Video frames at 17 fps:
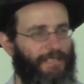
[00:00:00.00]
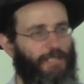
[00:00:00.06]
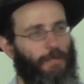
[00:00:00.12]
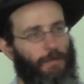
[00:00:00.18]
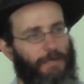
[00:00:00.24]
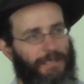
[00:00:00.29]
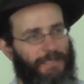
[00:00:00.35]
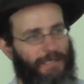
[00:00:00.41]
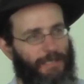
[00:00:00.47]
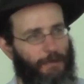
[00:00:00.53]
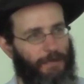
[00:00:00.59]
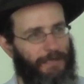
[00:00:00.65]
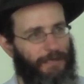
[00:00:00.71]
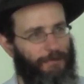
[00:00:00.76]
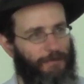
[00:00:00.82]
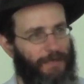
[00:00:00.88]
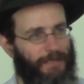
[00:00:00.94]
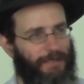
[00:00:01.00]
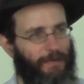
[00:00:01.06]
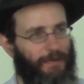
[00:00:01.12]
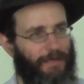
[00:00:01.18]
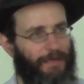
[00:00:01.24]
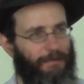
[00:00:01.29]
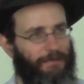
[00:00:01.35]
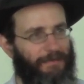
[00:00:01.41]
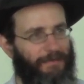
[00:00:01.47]
she was the first to
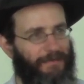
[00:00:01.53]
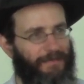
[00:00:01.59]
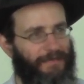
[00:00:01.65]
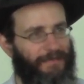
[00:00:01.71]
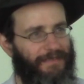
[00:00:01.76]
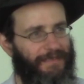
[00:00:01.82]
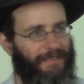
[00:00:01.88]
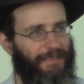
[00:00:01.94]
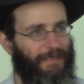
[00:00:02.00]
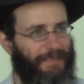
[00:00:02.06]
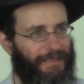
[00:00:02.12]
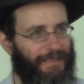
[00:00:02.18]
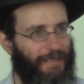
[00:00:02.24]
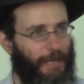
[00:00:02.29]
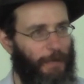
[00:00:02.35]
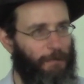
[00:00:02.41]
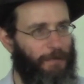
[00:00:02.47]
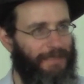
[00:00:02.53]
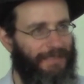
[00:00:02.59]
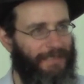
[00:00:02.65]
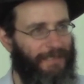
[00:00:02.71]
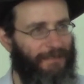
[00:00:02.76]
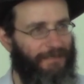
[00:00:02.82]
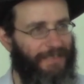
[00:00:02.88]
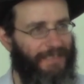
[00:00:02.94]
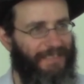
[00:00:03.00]
come? So it's the
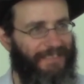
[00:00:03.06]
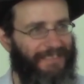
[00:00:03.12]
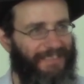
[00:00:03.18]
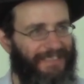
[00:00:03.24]
opposite of Esau.